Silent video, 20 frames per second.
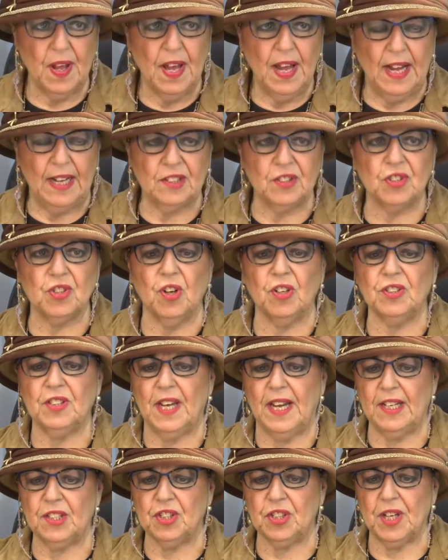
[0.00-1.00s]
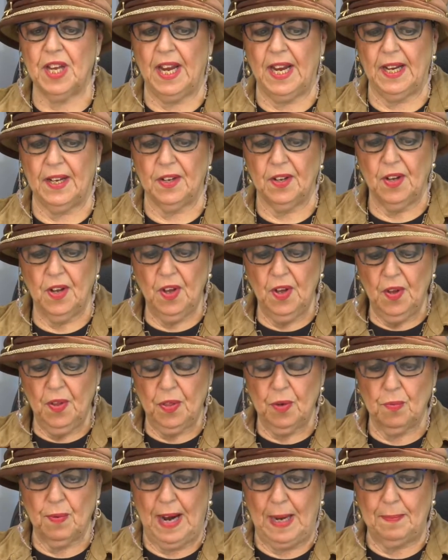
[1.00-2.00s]
and start to educate
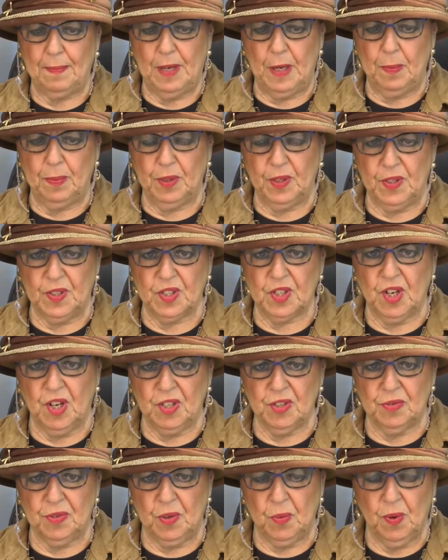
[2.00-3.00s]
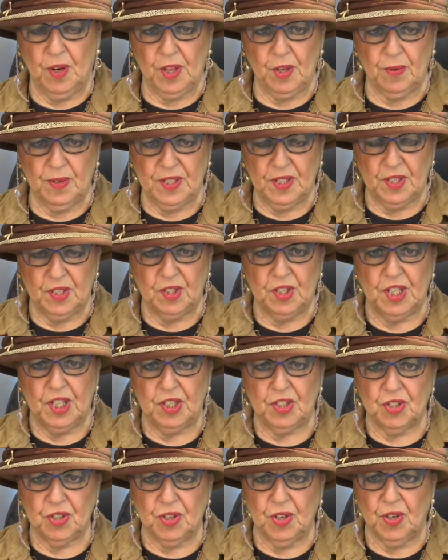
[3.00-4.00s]
the right people in this country, whether it's the
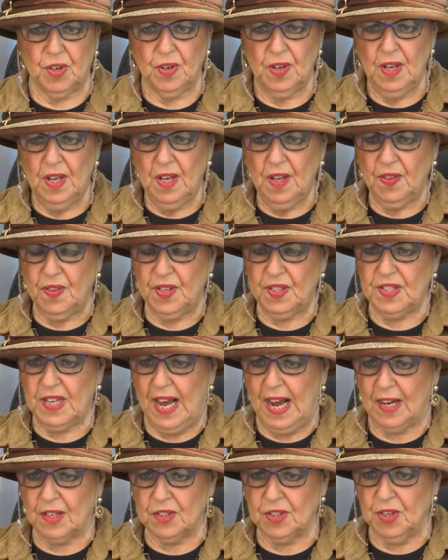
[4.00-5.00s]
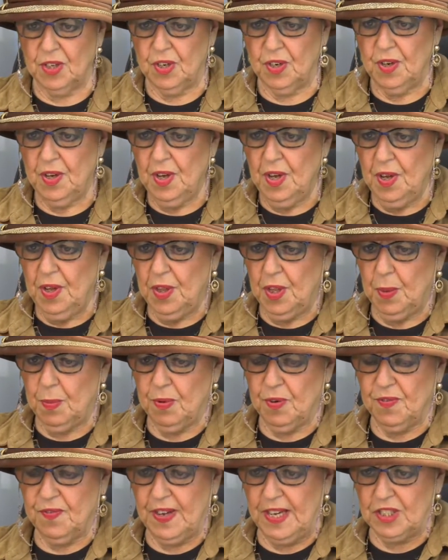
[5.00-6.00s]
teacher, the doctor, the
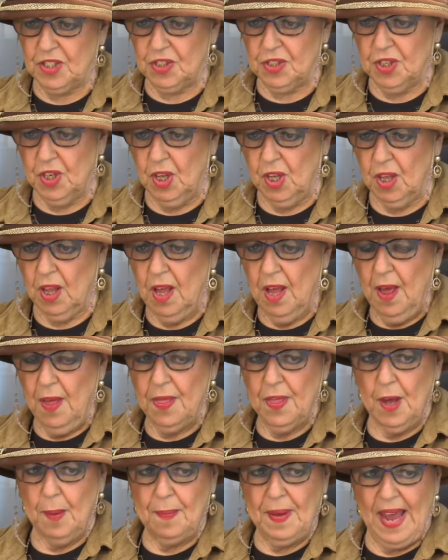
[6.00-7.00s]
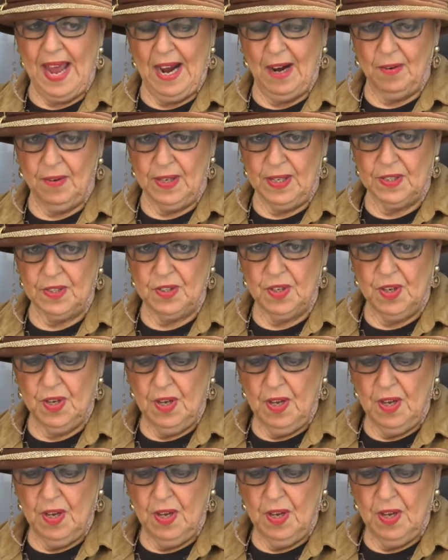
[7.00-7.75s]
professional, the parent.